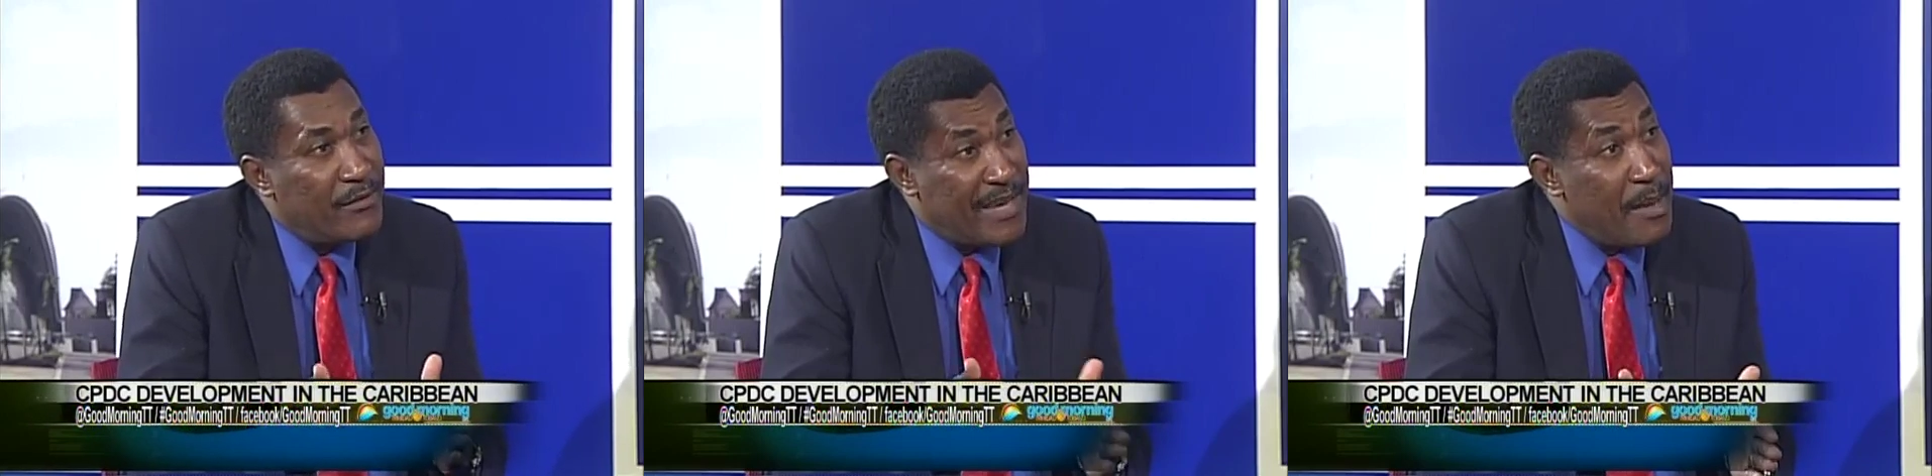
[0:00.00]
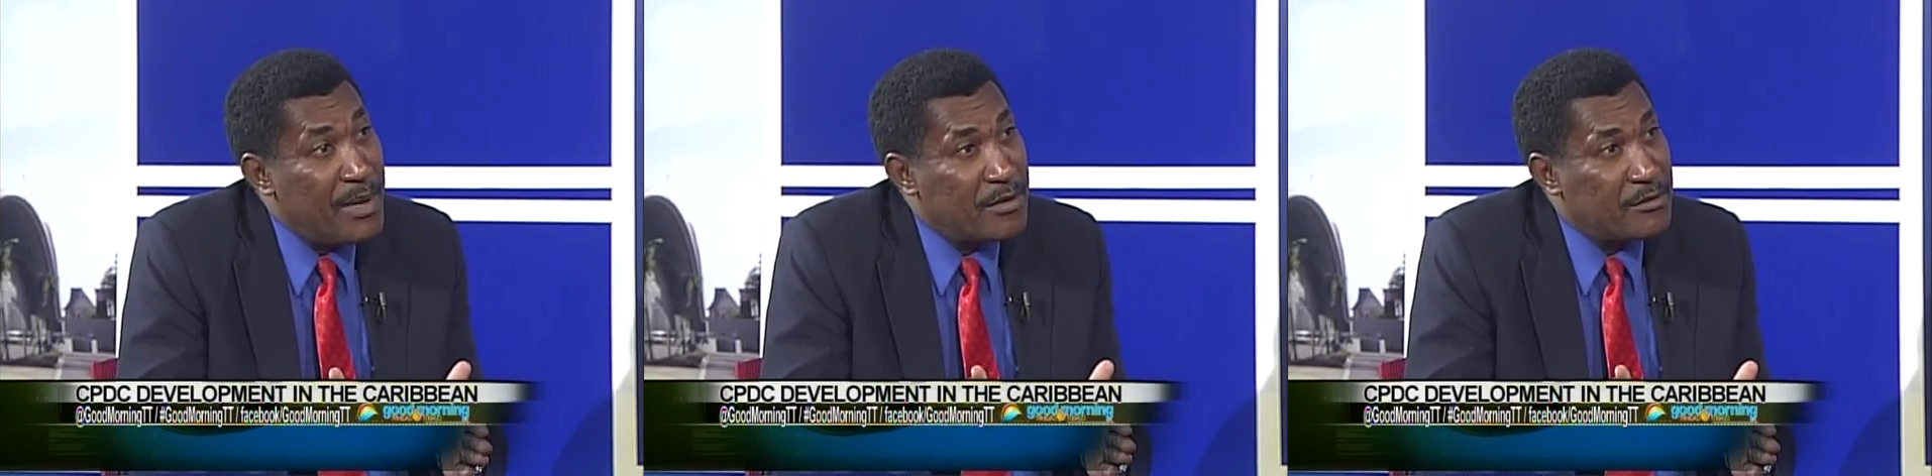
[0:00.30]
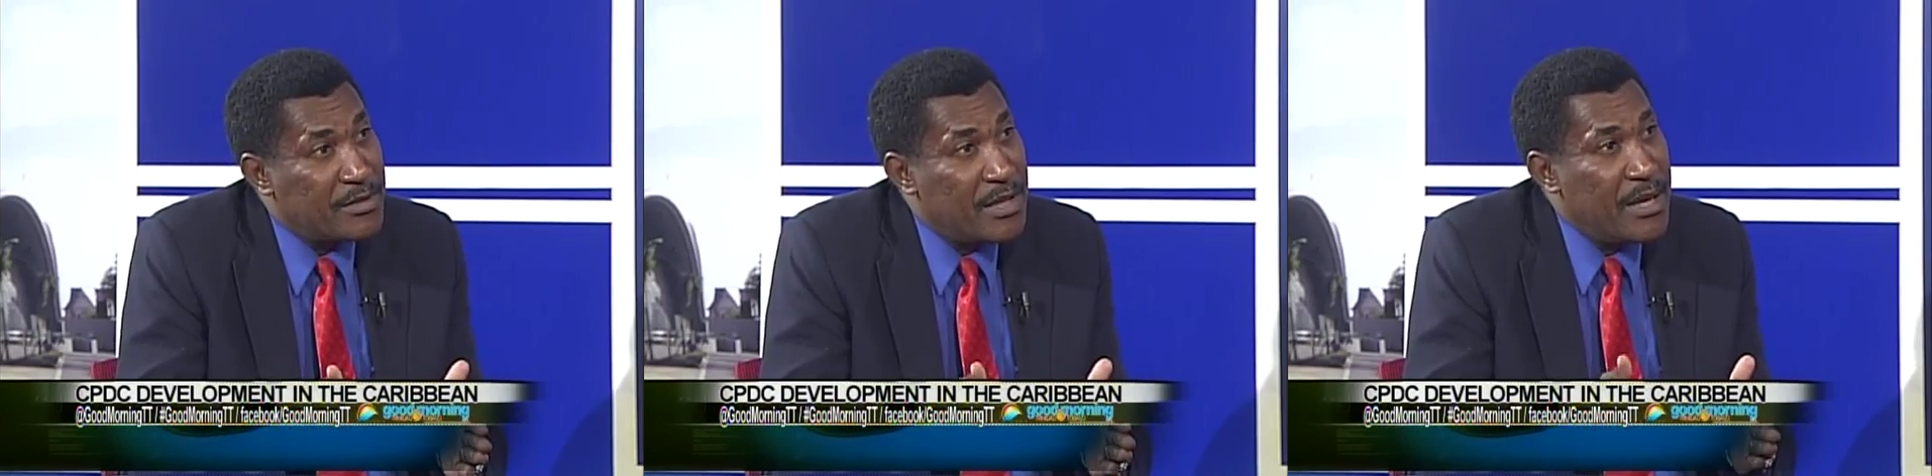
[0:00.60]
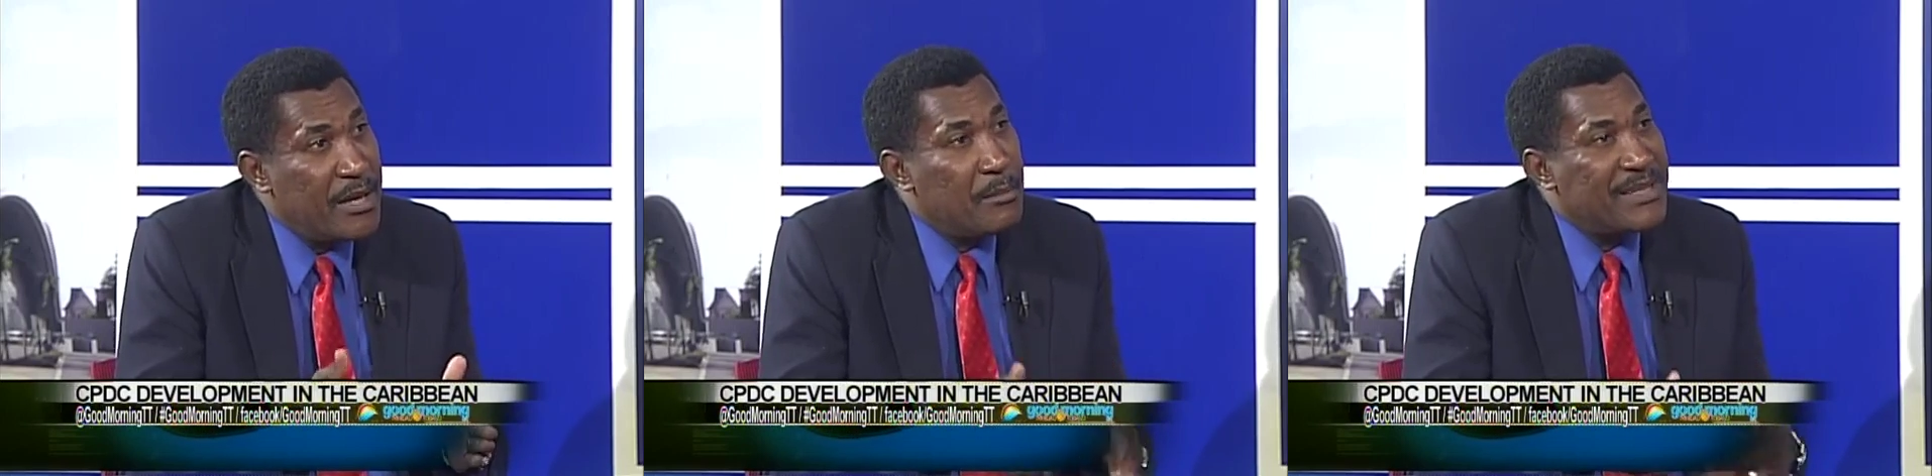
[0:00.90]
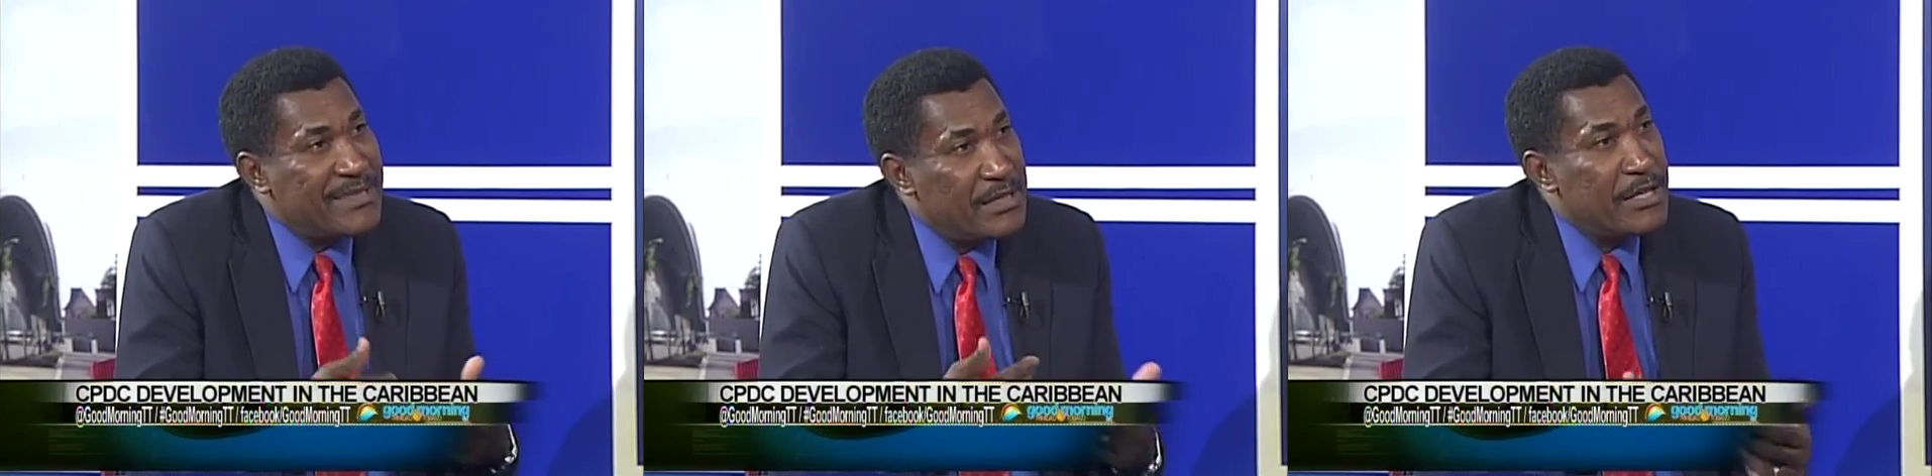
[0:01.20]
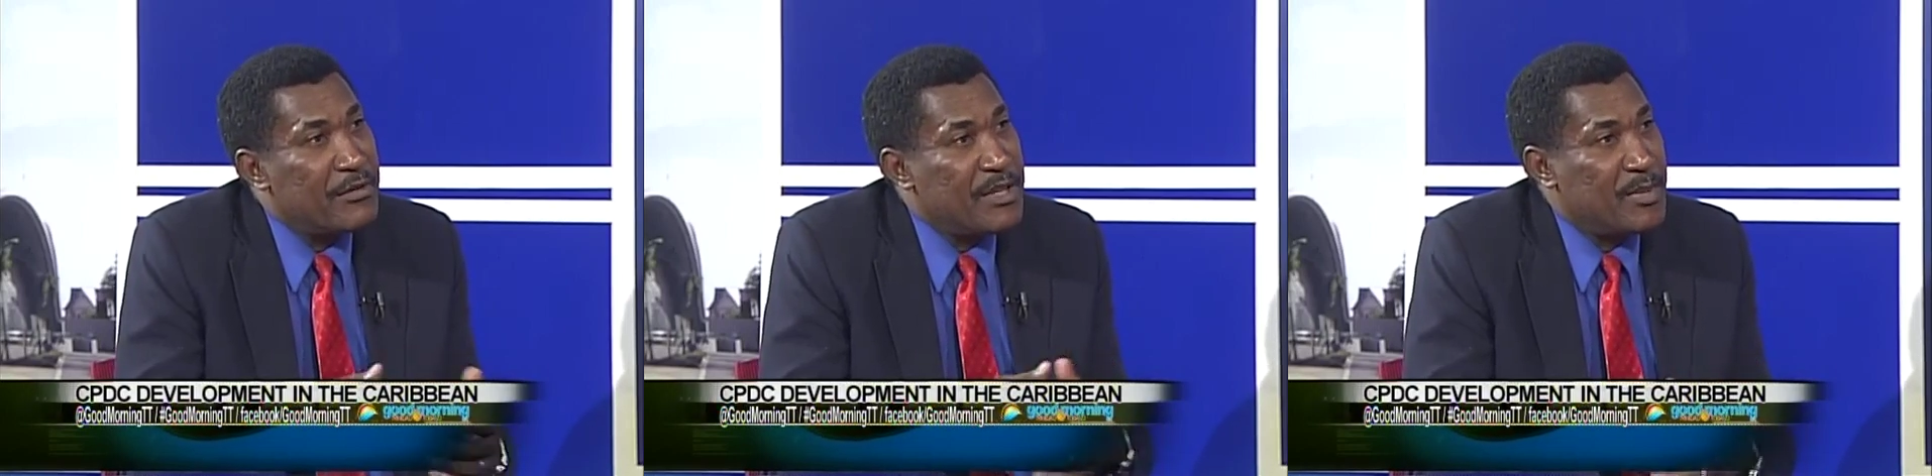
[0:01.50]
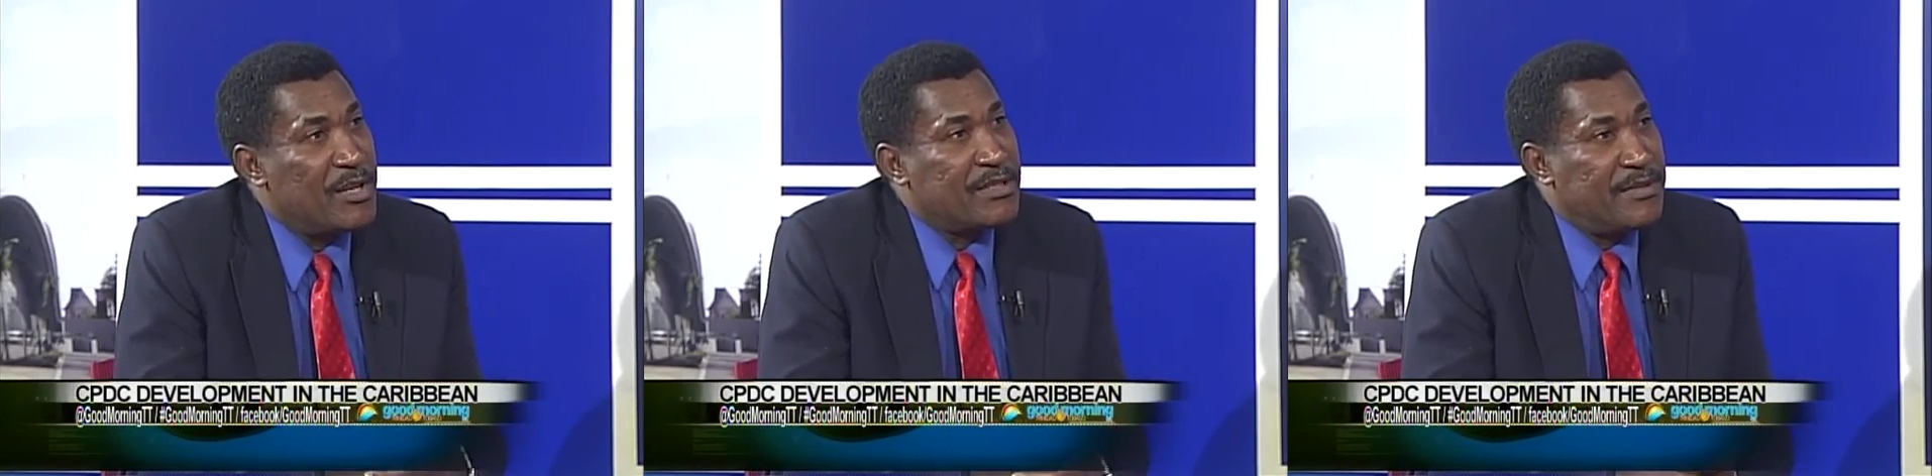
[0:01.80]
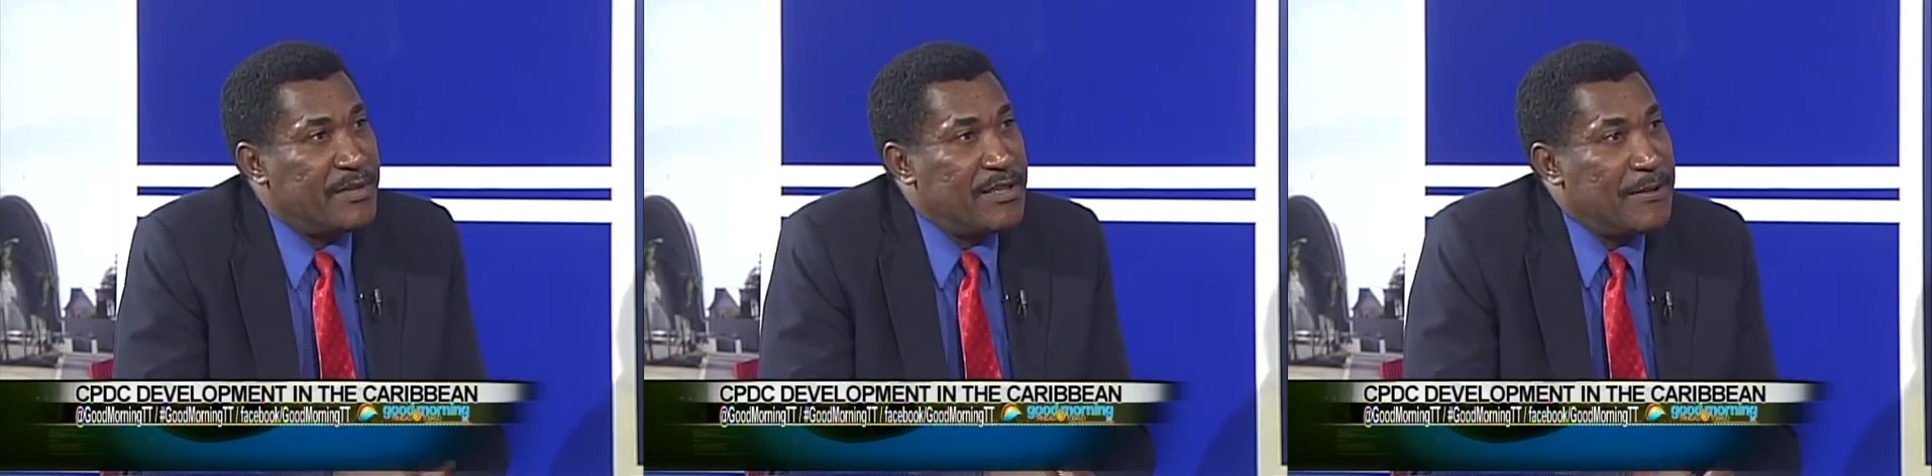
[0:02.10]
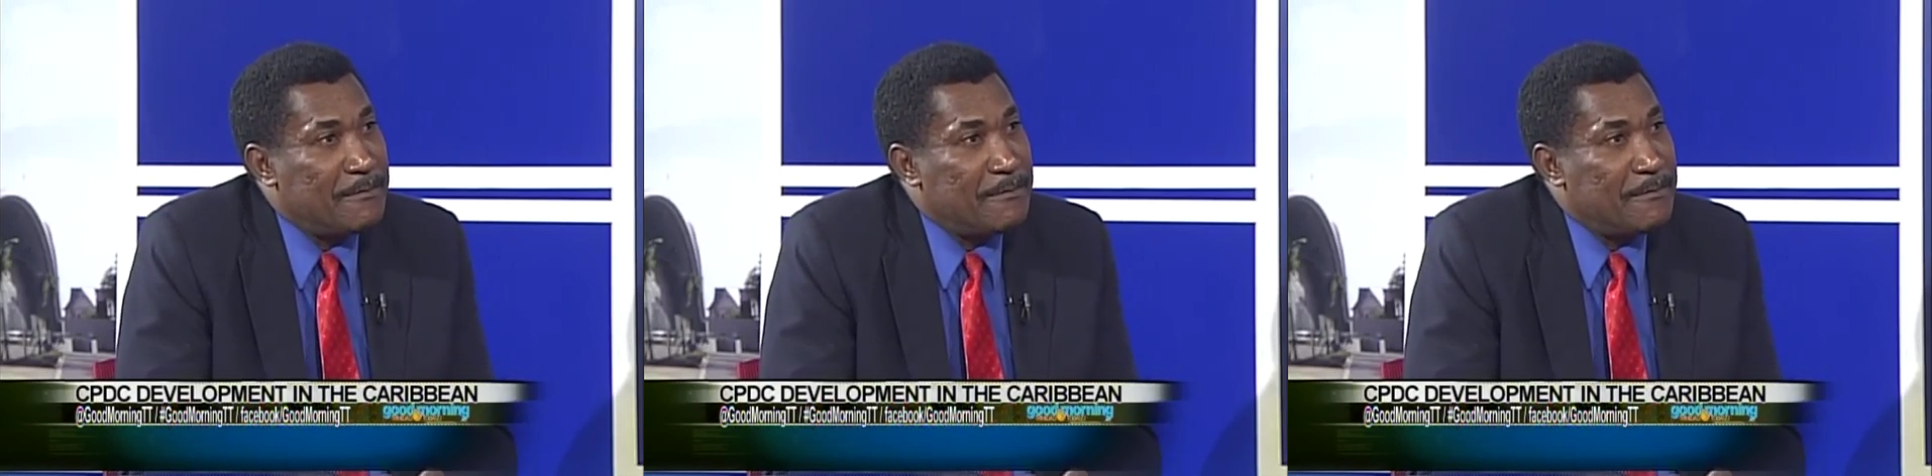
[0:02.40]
of chemicals but still increase productivity.